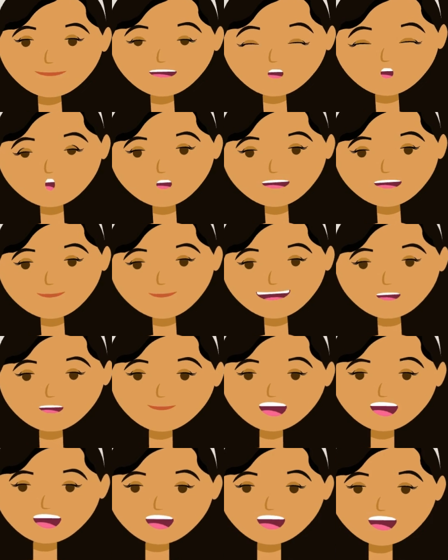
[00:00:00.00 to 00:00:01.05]
and to
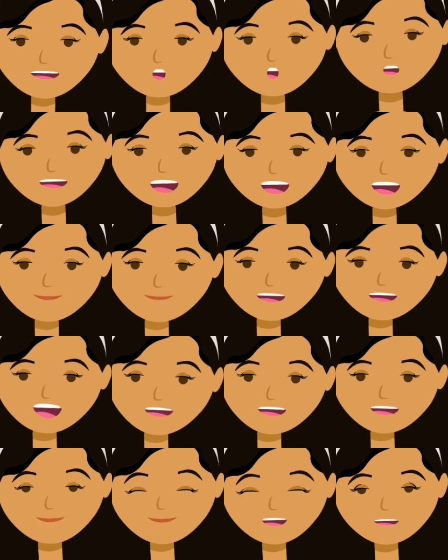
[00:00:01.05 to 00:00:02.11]
ensure that funding
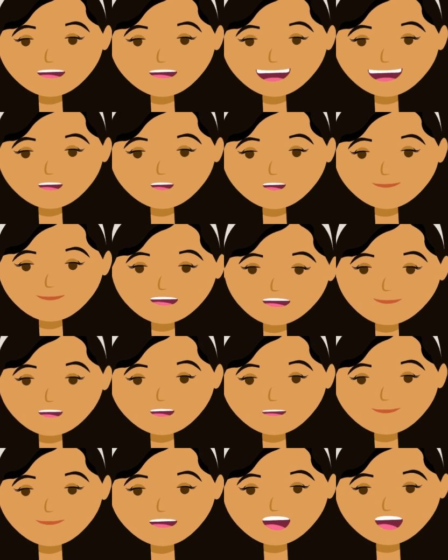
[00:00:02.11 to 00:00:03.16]
for incentives
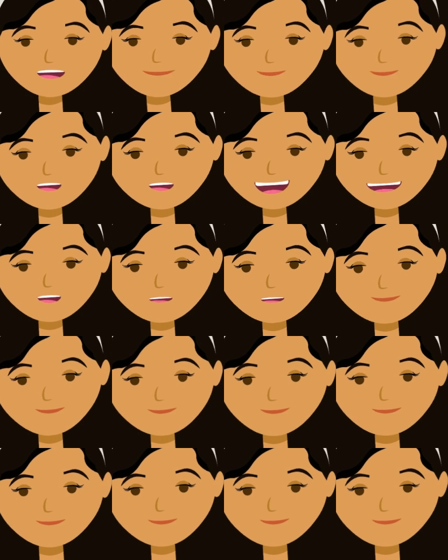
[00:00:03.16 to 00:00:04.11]
is still available.